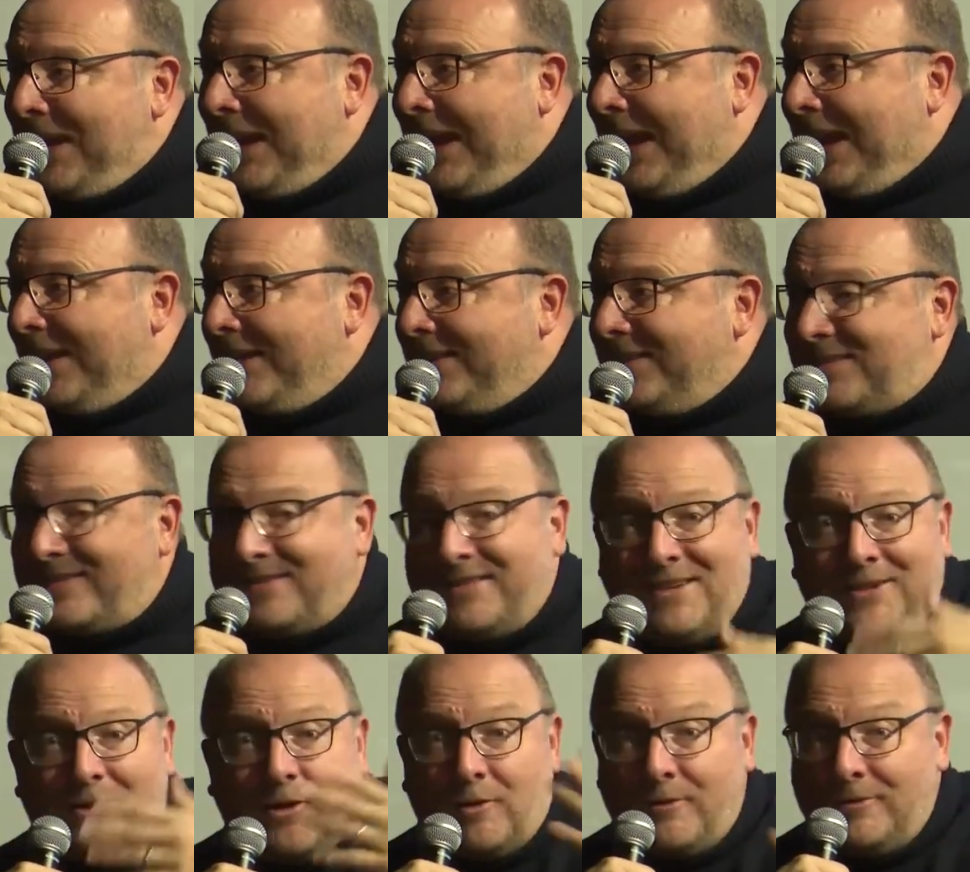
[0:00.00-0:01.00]
And,
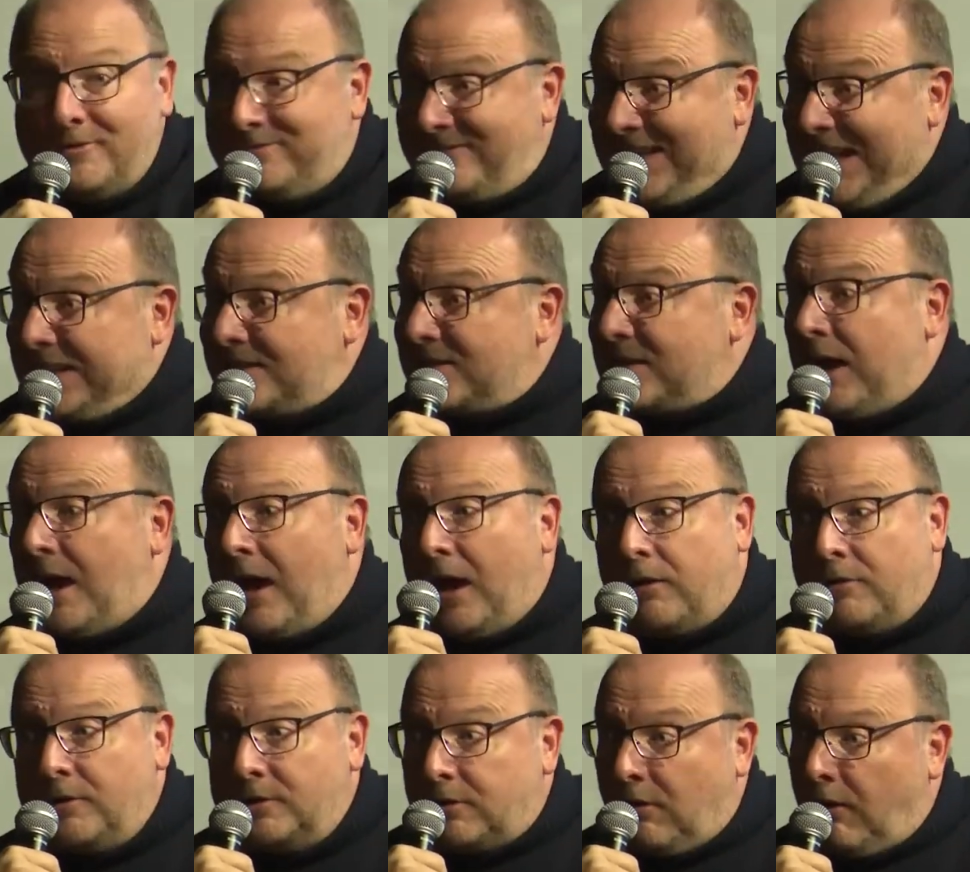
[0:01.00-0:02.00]
you know, that's
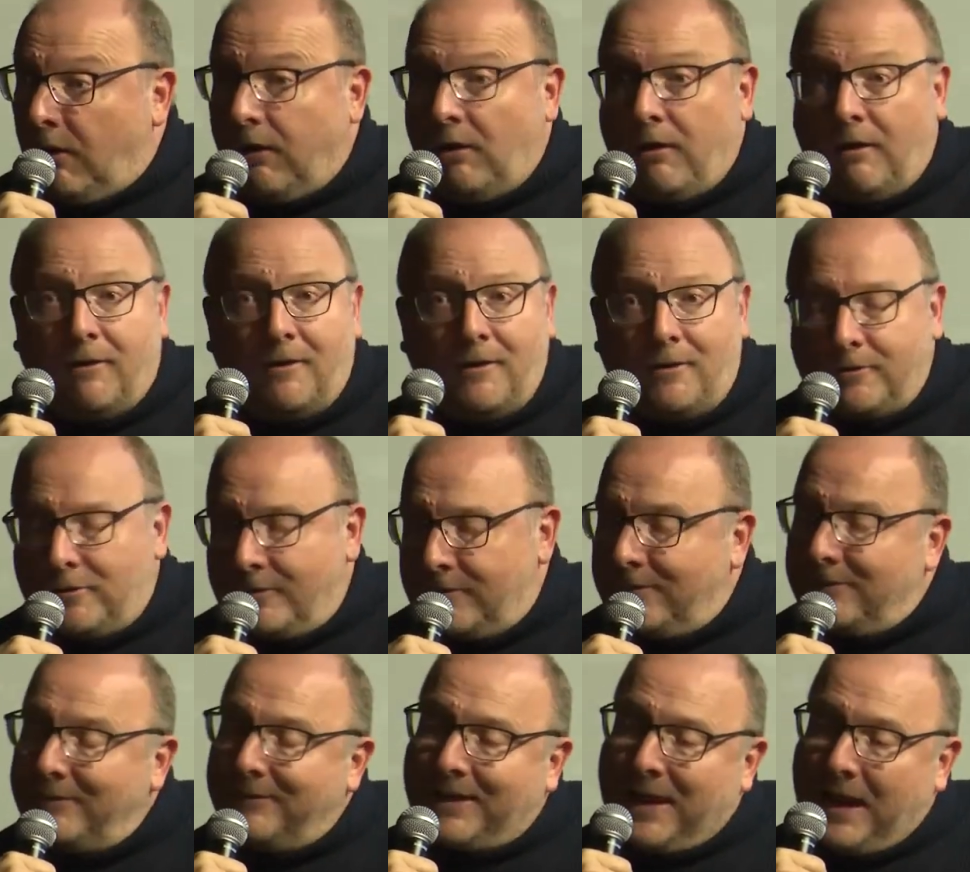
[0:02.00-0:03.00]
how it all
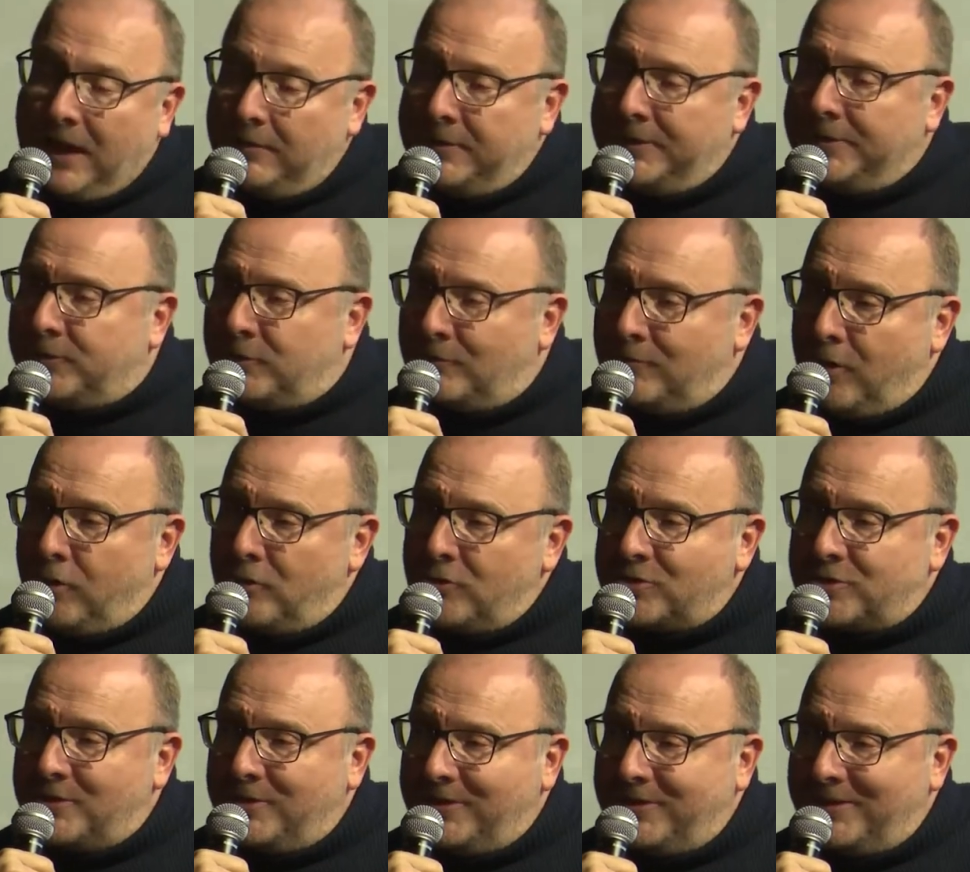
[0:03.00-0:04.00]
came into
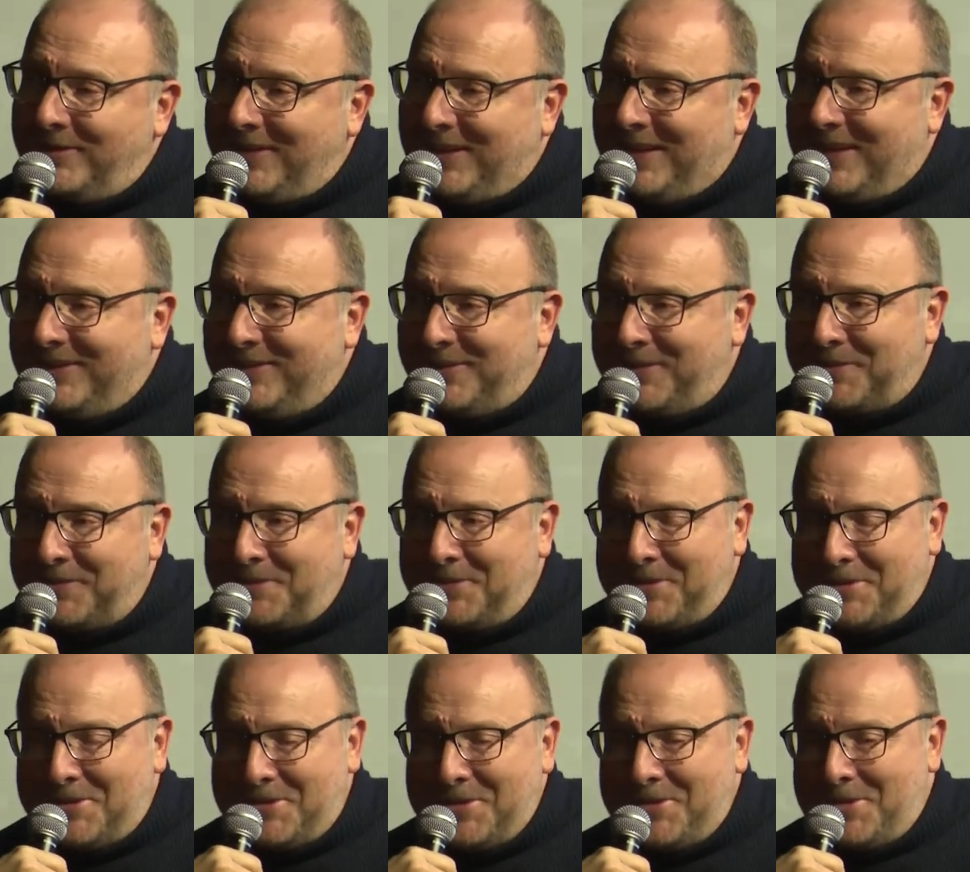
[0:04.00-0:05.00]
motion. And,
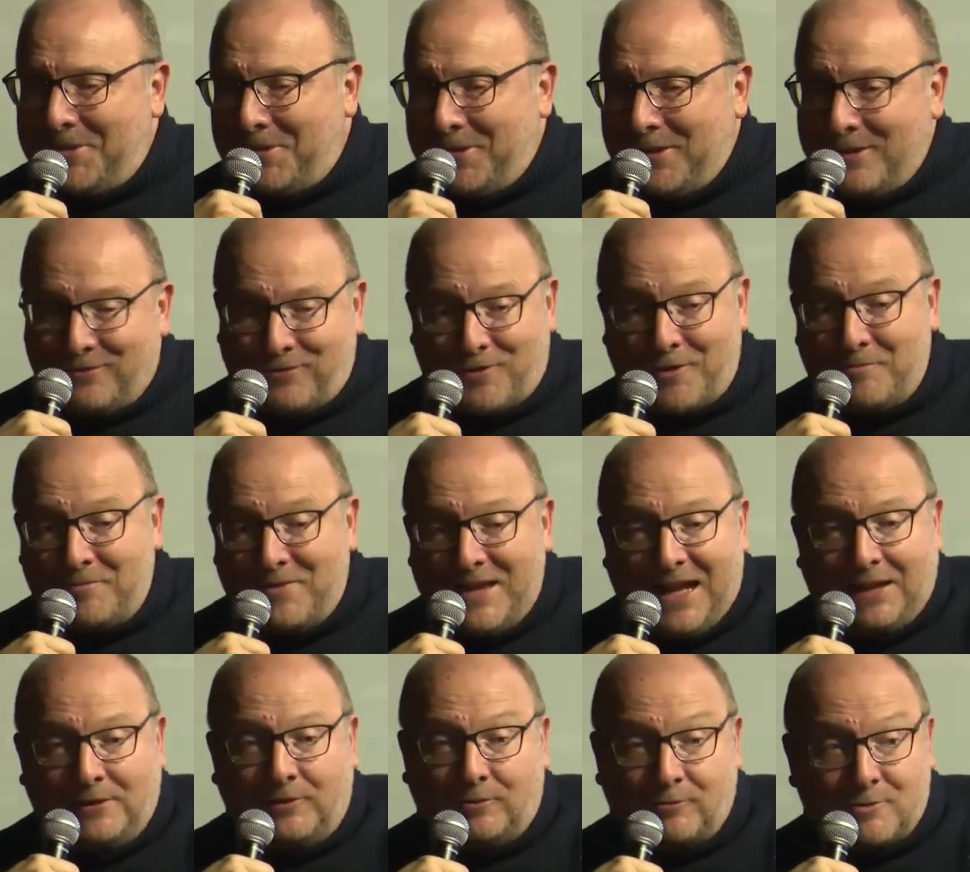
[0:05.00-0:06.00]
you know, from
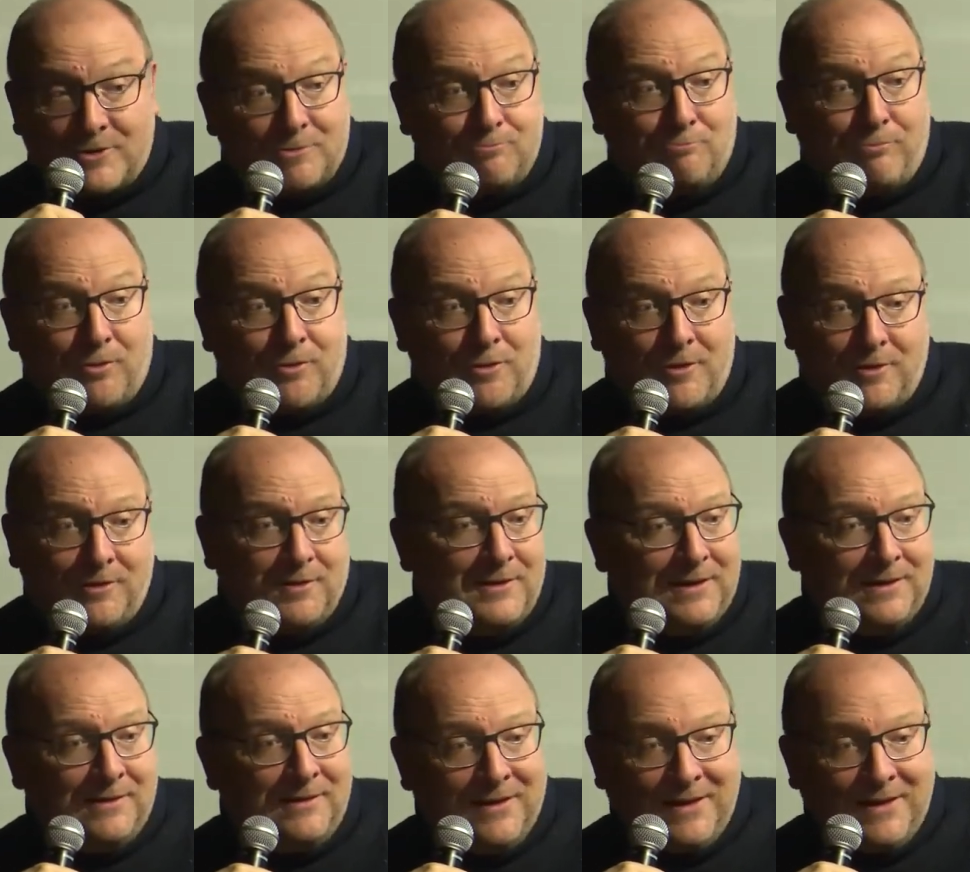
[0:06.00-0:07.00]
that was born the